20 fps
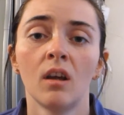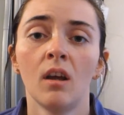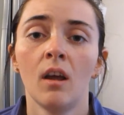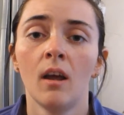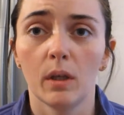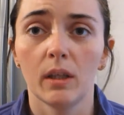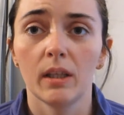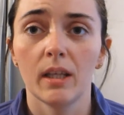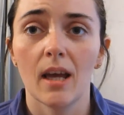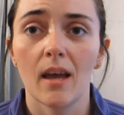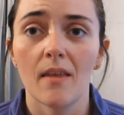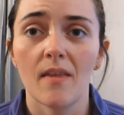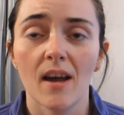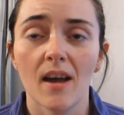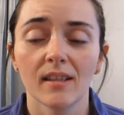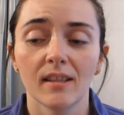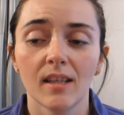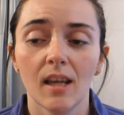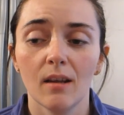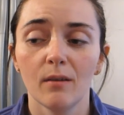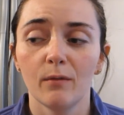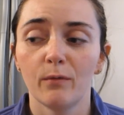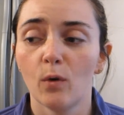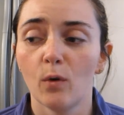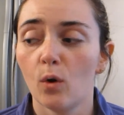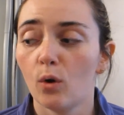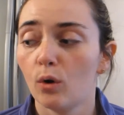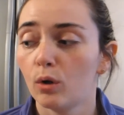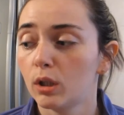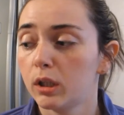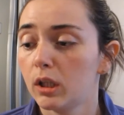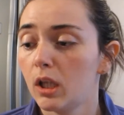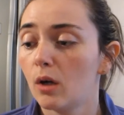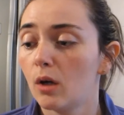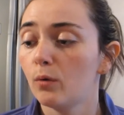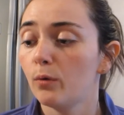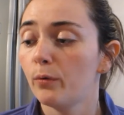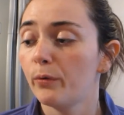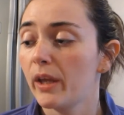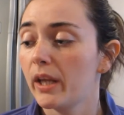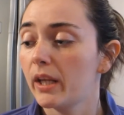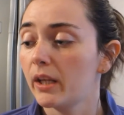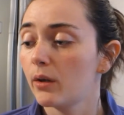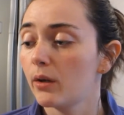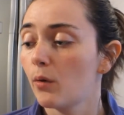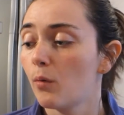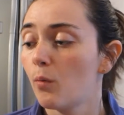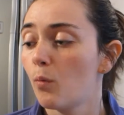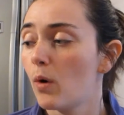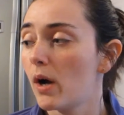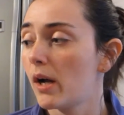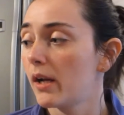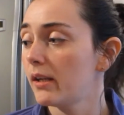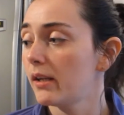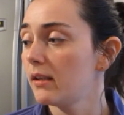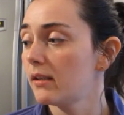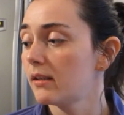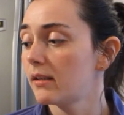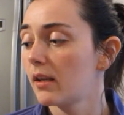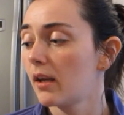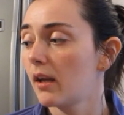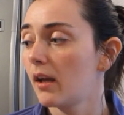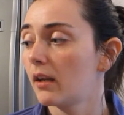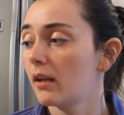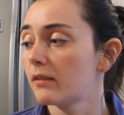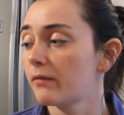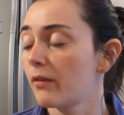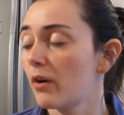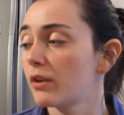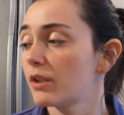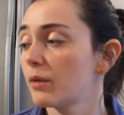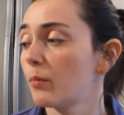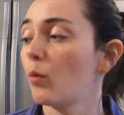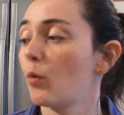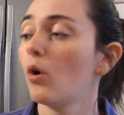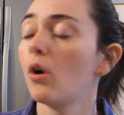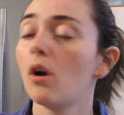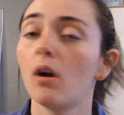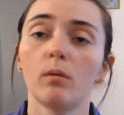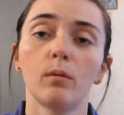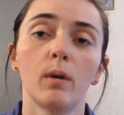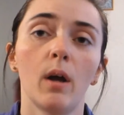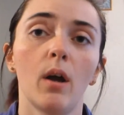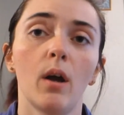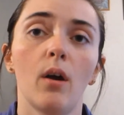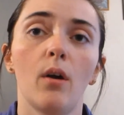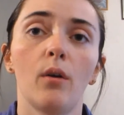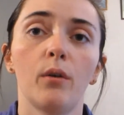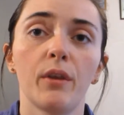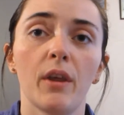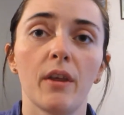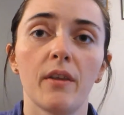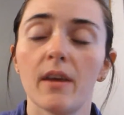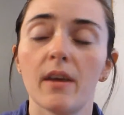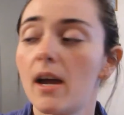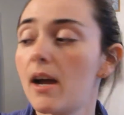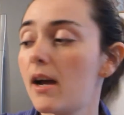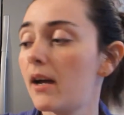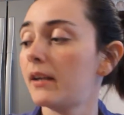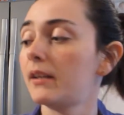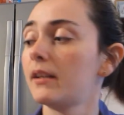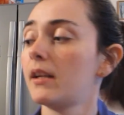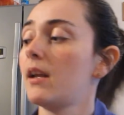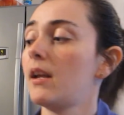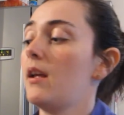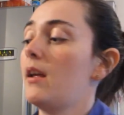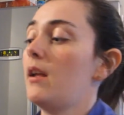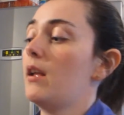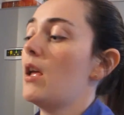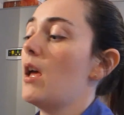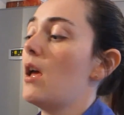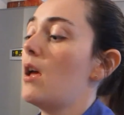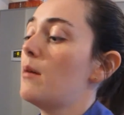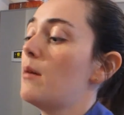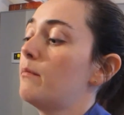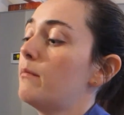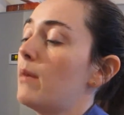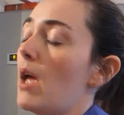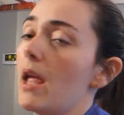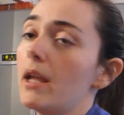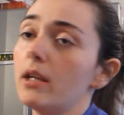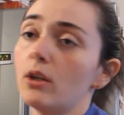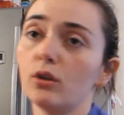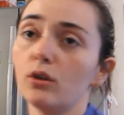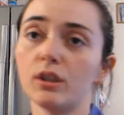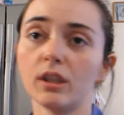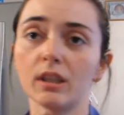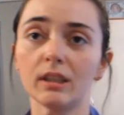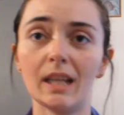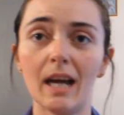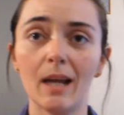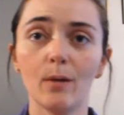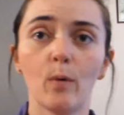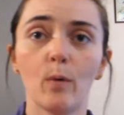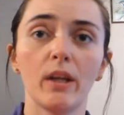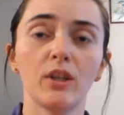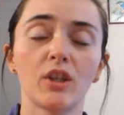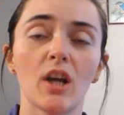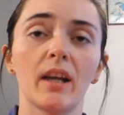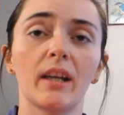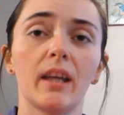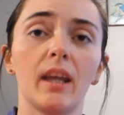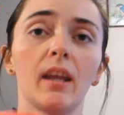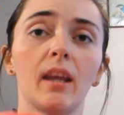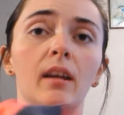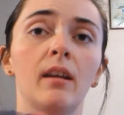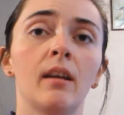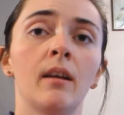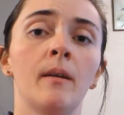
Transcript: But yeah, that's it for clothing wise as far as other than a good lightweight jacket.